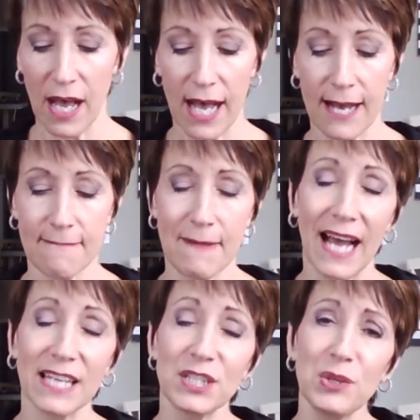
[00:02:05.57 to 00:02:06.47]

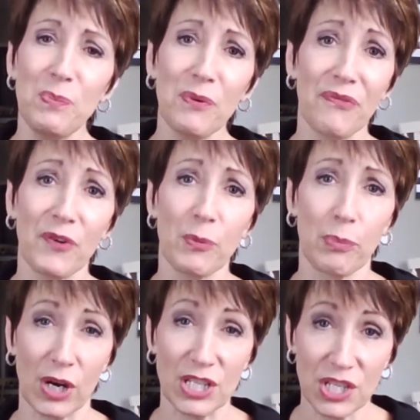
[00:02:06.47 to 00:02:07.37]
I do prefer
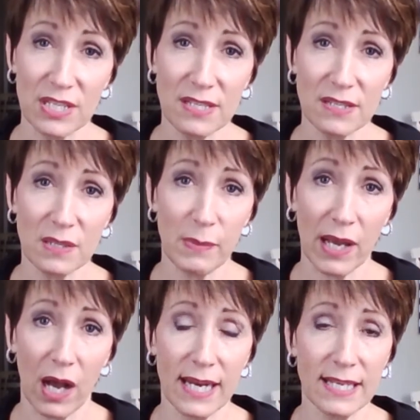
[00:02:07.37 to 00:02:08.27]
brushes, to be
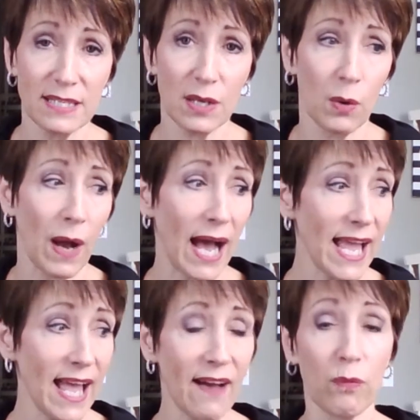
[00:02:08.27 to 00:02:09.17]
honest. So I
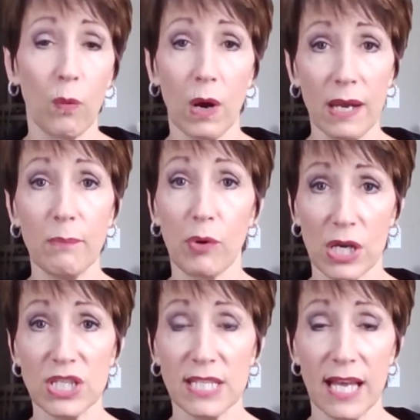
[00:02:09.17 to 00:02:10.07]
have one
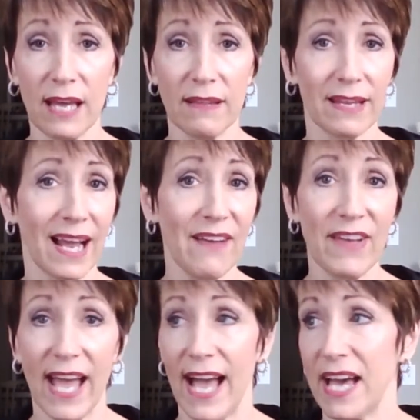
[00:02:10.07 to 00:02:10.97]
brush set that I've
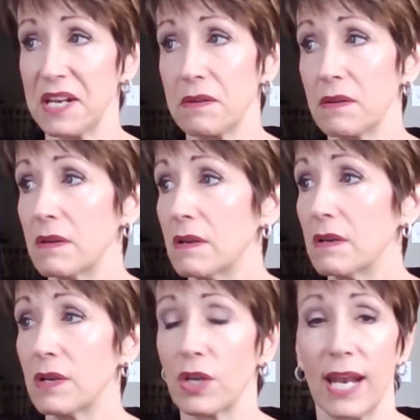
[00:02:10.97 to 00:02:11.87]
had,
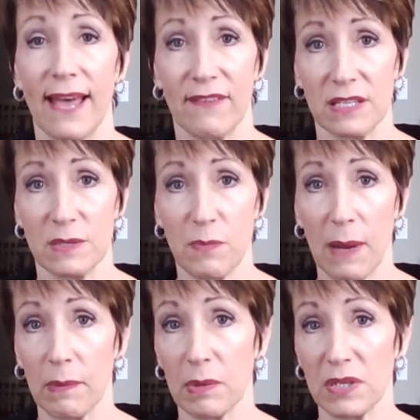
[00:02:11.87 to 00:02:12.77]
good heavens,
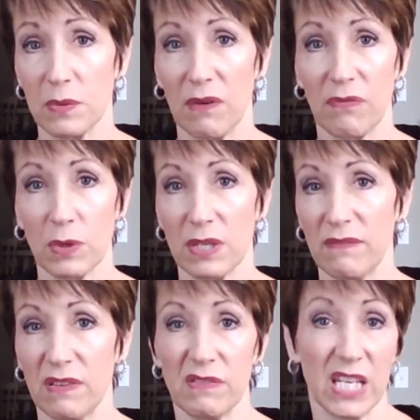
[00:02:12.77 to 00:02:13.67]
probably 12, 14,
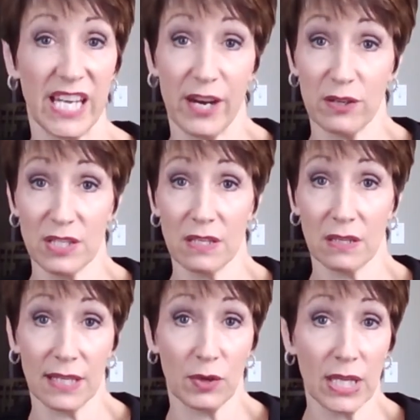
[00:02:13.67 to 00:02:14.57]
15 years,
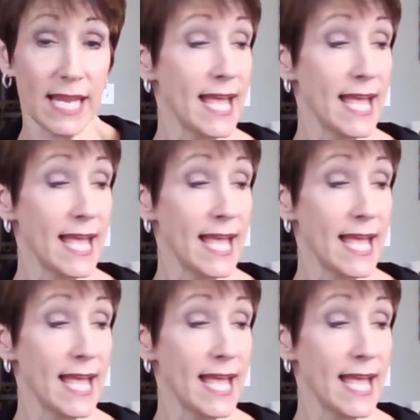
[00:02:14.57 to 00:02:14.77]
literally,